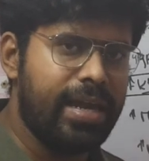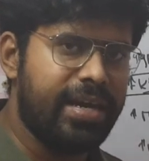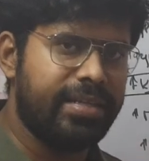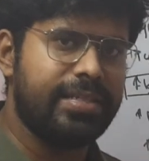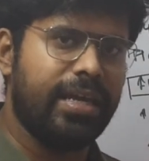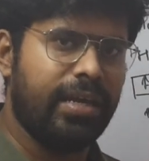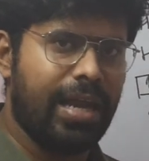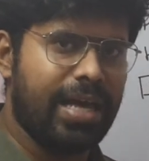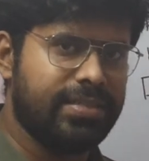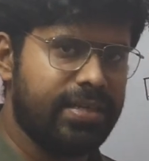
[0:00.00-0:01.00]
diuretics like
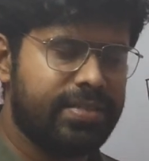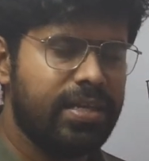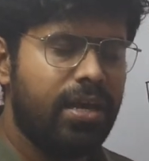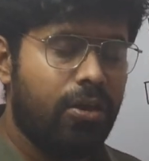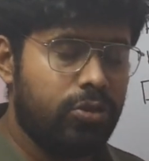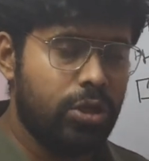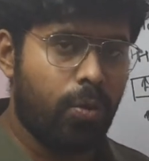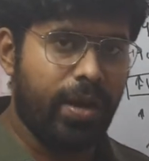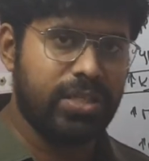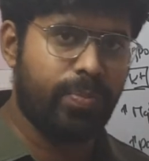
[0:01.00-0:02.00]
Lasix. You should
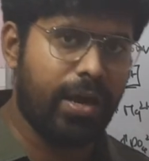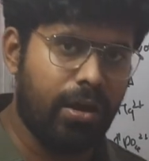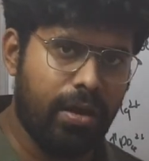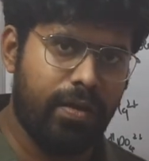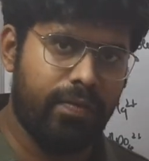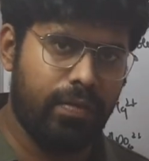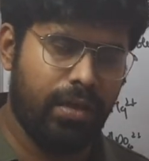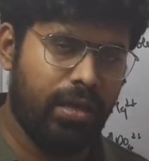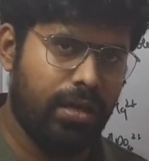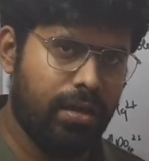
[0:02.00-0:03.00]
avoid spiro uh,
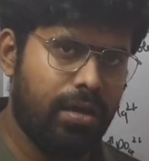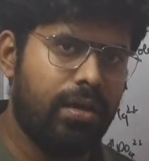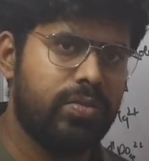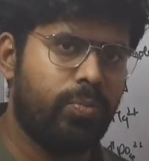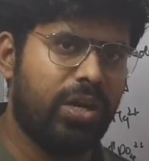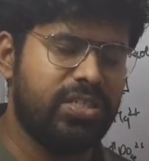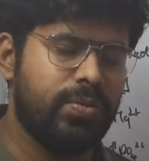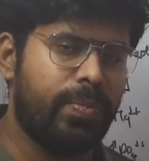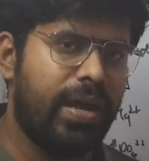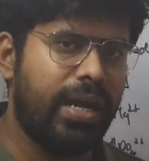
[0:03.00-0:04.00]
the uh,
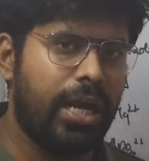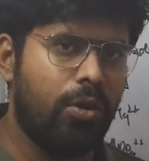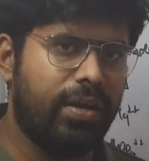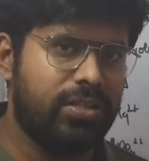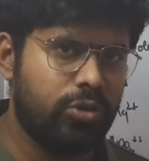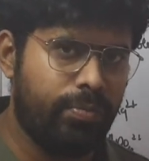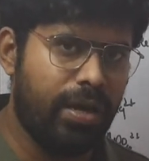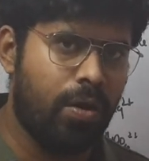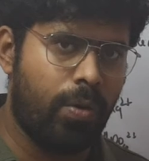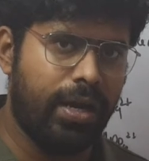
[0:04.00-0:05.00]
potassium sparing diuretics should
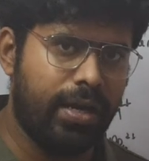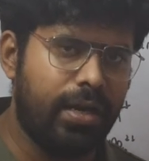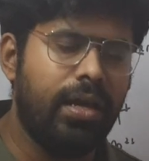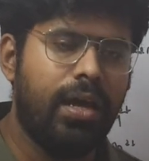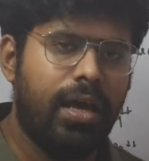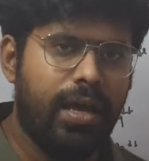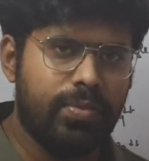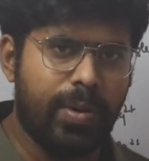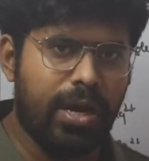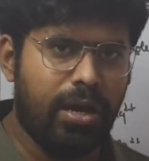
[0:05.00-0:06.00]
be avoided.
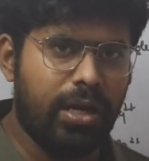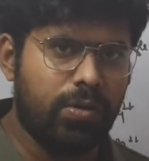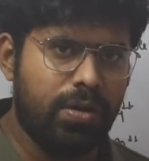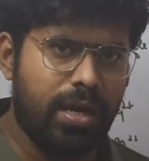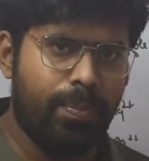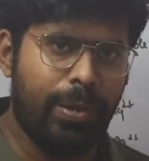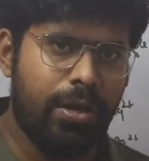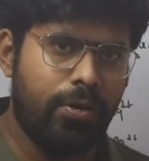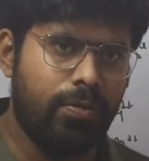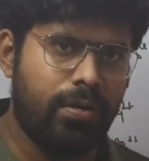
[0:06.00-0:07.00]
Spironolactone,
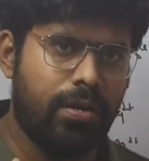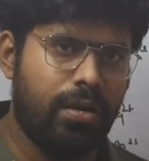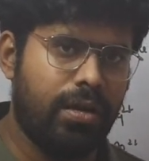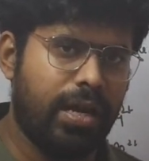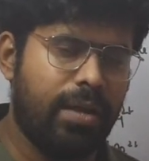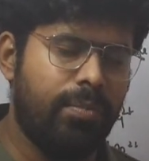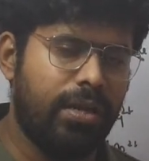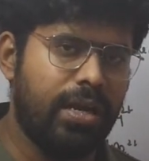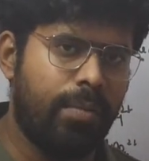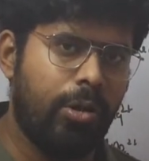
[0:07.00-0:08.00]
eplerenone, uh,
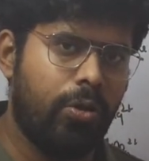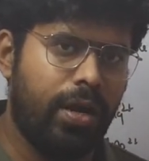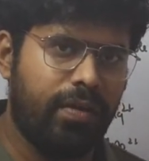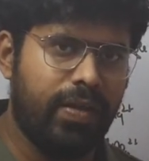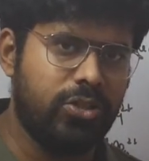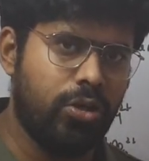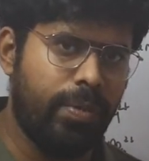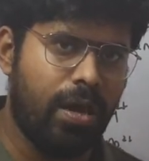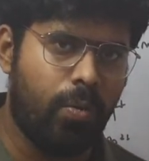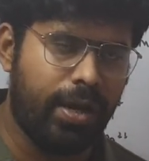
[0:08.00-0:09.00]
triamterene, amiloride they should
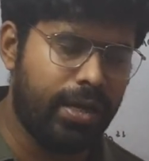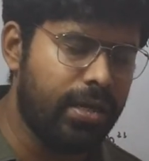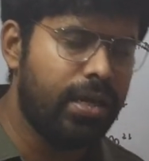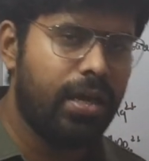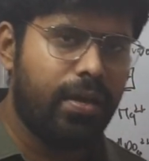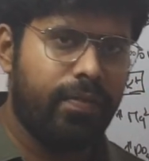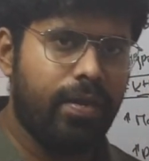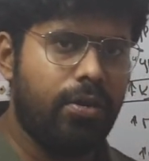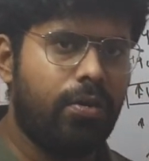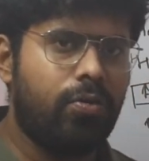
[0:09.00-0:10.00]
be avoided.
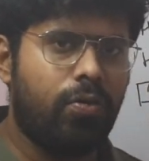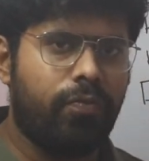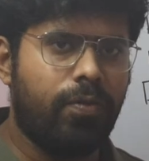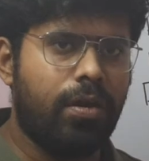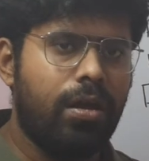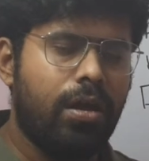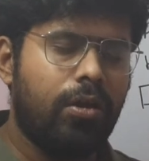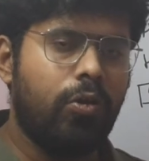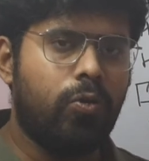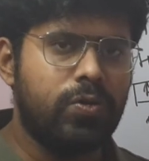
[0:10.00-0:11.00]
Then you have to go for
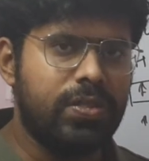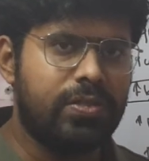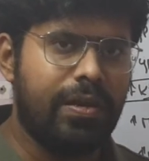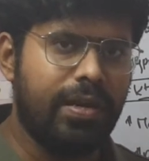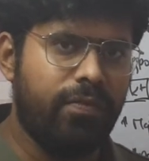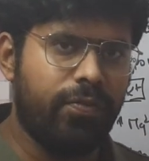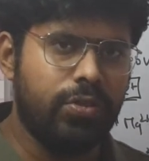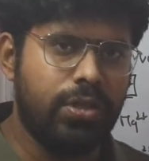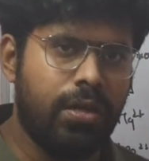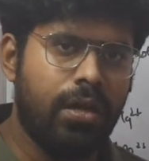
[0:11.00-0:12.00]
glucose insulin
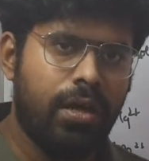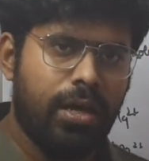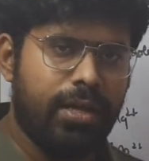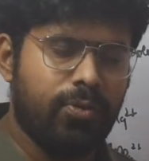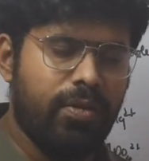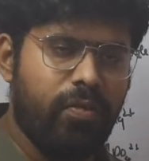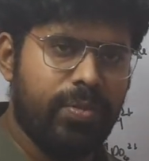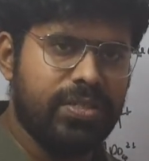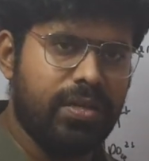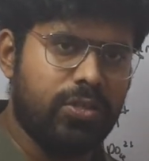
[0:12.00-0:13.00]
infusion.
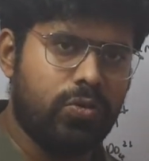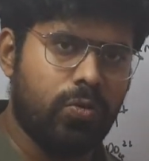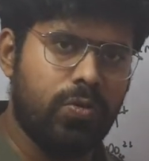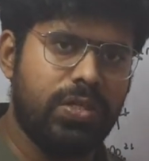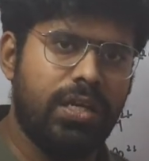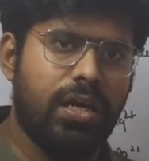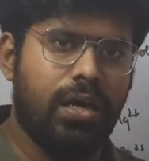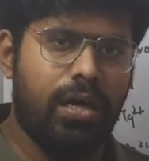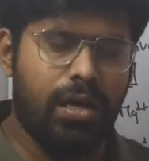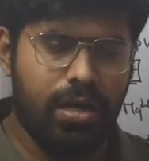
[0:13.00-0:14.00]
25% um, uh, dextrose in
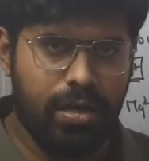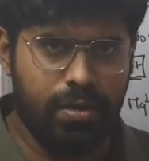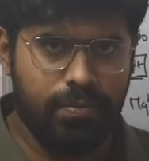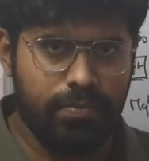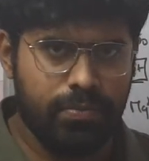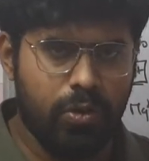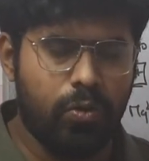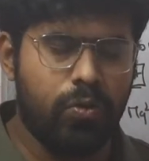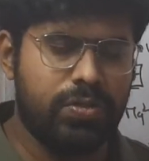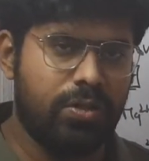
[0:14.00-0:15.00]
uh,
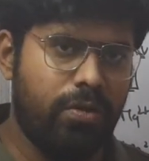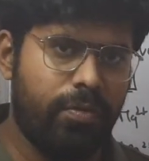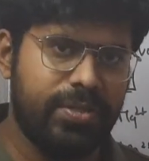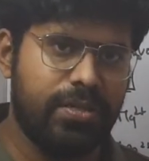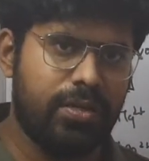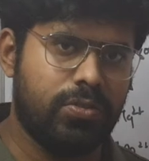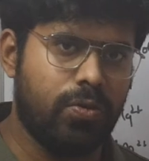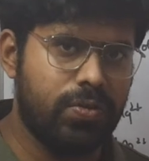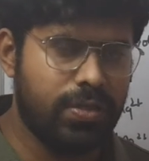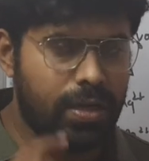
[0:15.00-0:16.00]
glucose, 25%
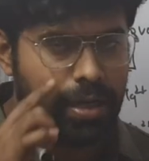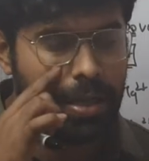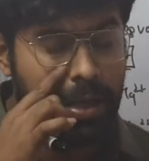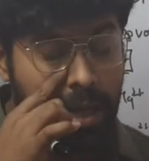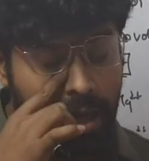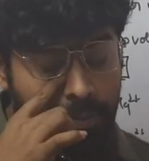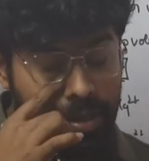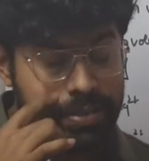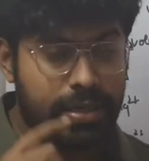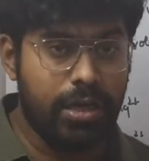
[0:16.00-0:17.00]
dextrose in
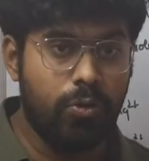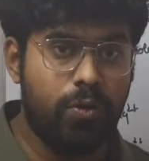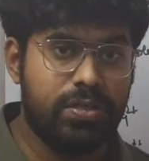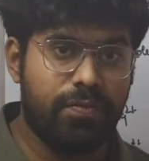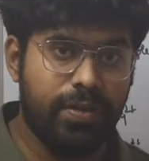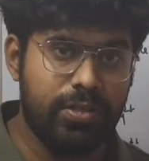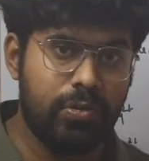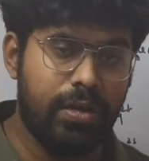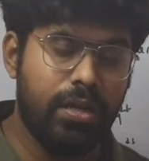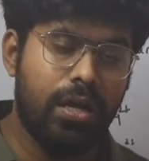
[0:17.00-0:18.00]
plus 10 units of
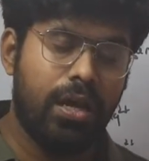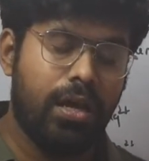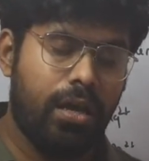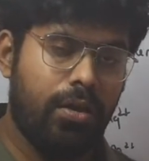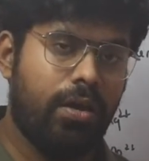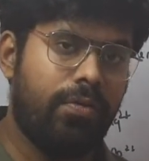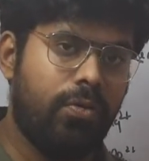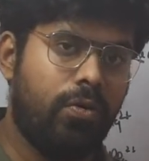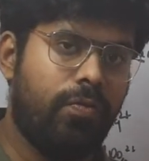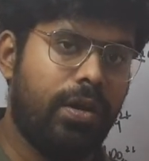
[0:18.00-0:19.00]
insulin you have
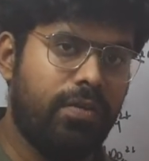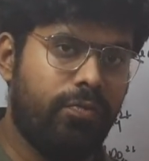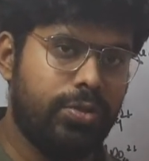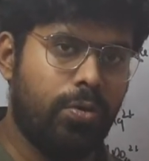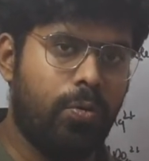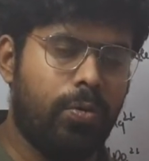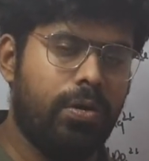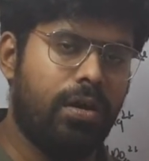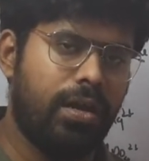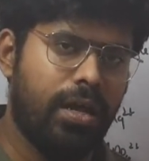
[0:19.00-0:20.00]
to go for infusion over
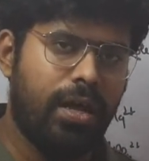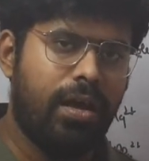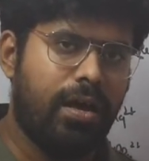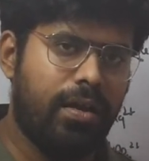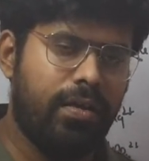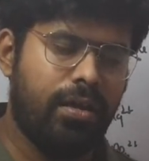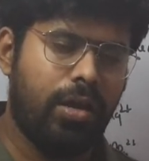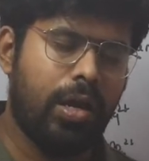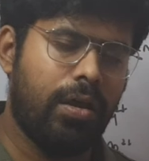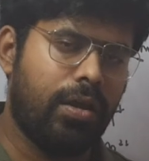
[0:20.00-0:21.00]
one hour and
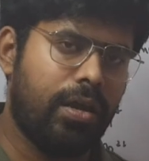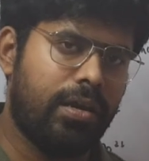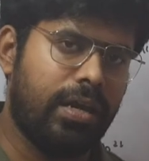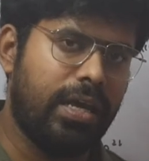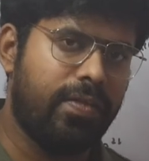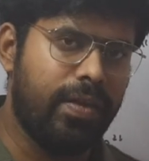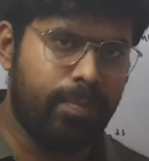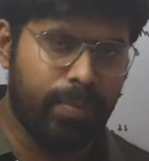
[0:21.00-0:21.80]
yeah, you can try other